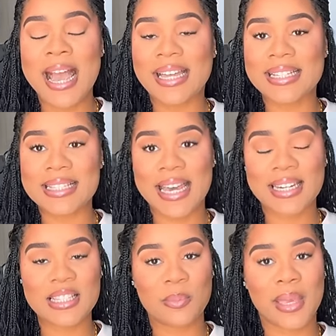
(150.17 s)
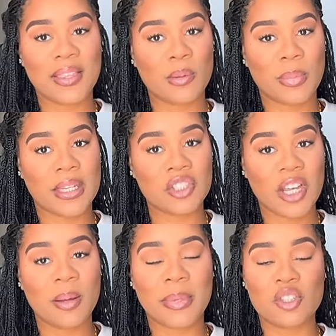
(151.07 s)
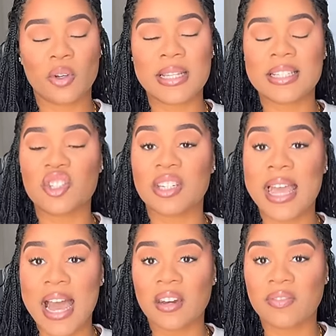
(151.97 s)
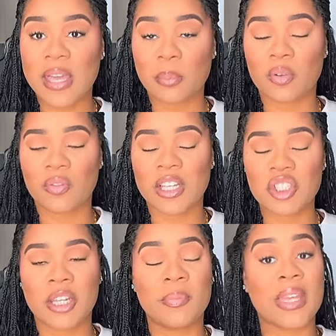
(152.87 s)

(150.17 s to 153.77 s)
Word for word: I decided to make the big jump and transition out of that profession,